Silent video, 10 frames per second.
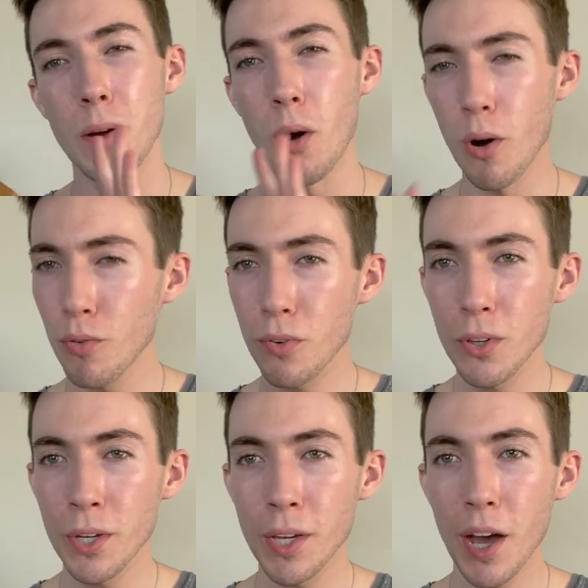
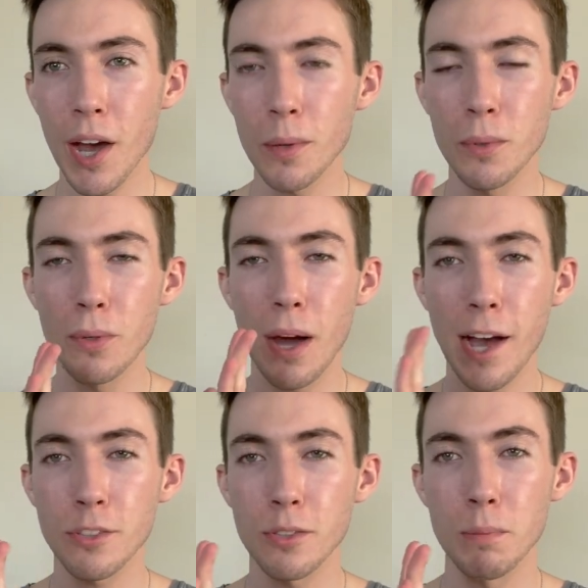hopefully I will
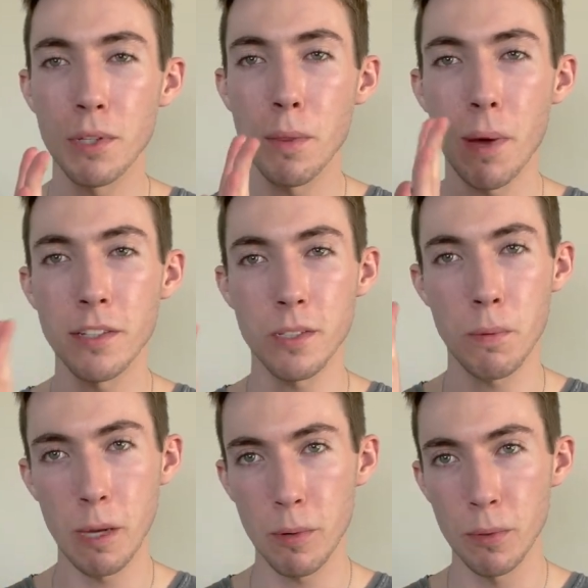actually put the pen to
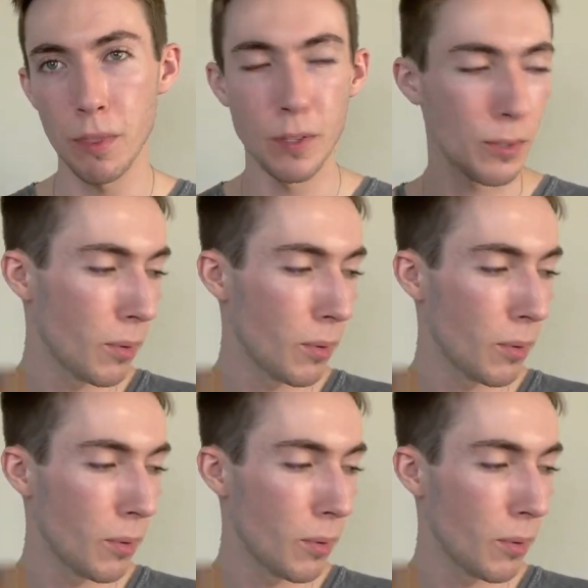paper with this